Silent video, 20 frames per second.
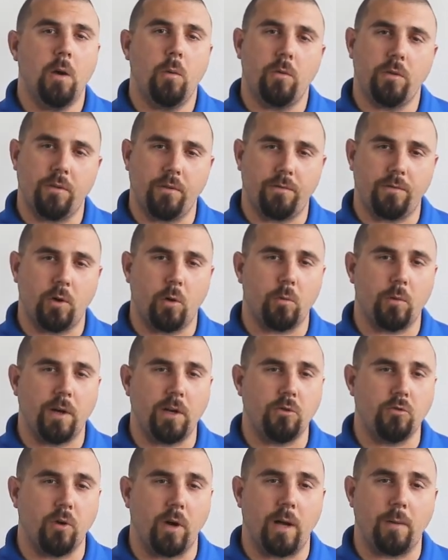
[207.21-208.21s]
When the flow
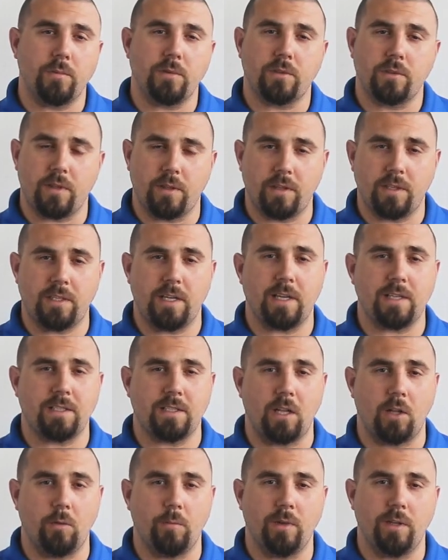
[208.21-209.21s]
rate drops to the test
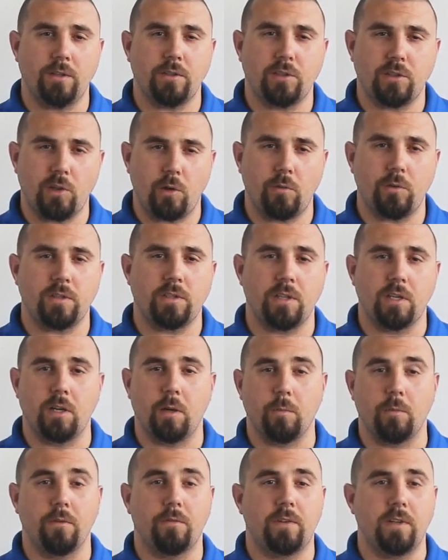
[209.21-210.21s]
element, so does the
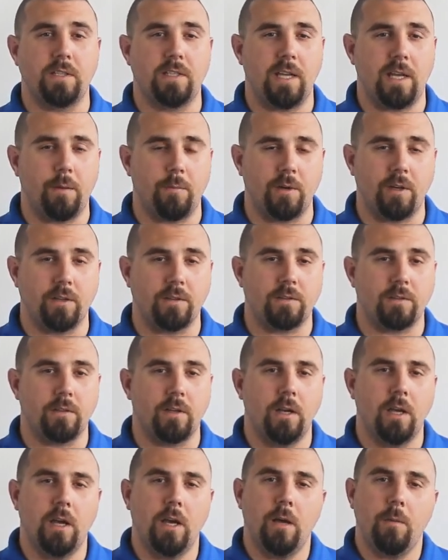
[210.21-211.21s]
number of contaminants,
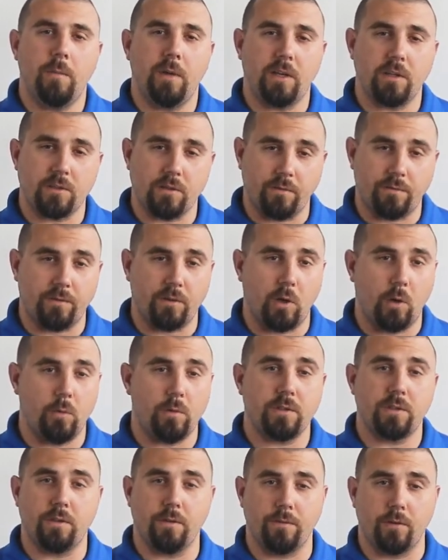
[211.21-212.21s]
because the flow
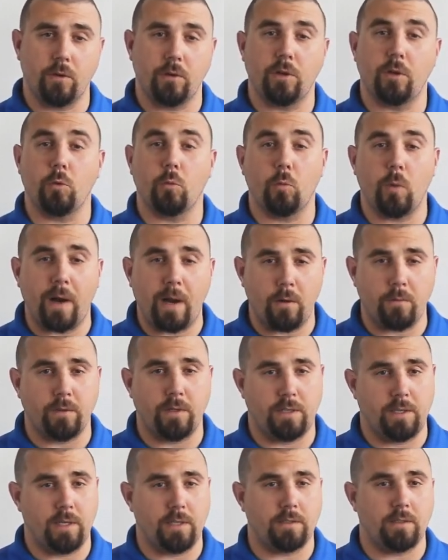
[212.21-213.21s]
is diverted around the
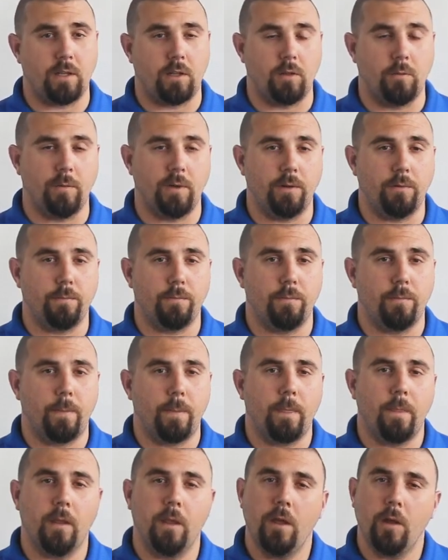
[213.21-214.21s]
test element.
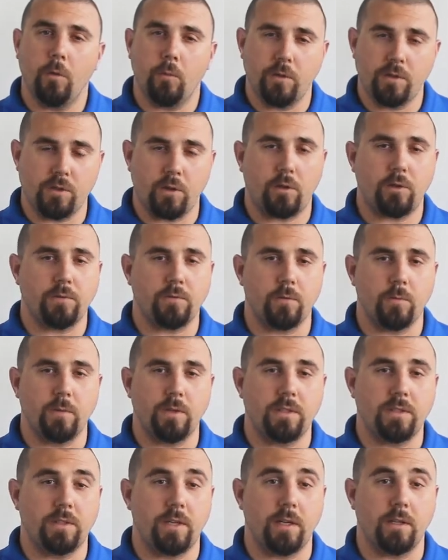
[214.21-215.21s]
Results from
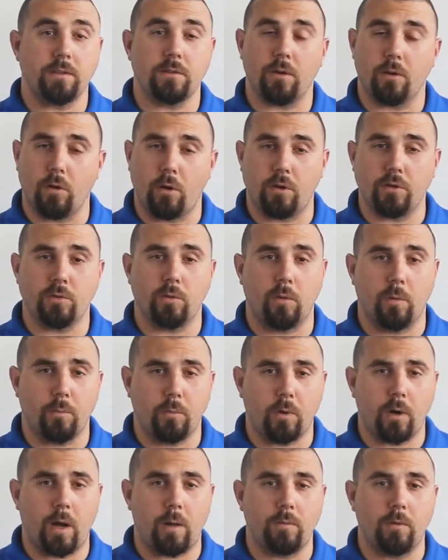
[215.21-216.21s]
this test are also a
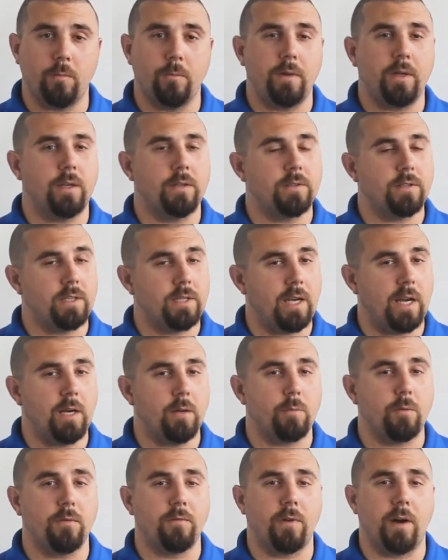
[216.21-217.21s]
problem because the data
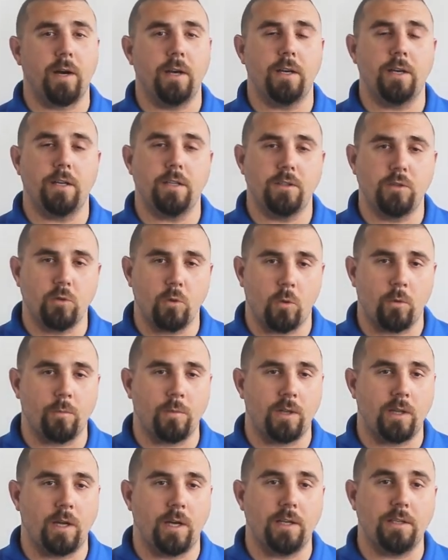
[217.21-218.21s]
provided is
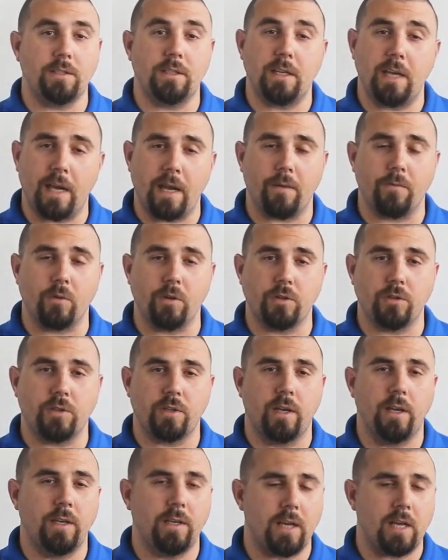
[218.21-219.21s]
normalized and
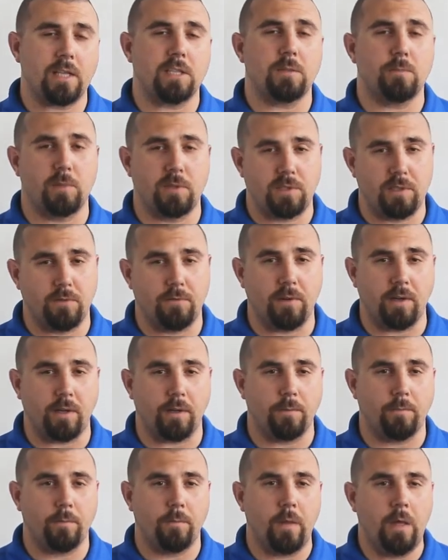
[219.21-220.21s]
averaged, not specific,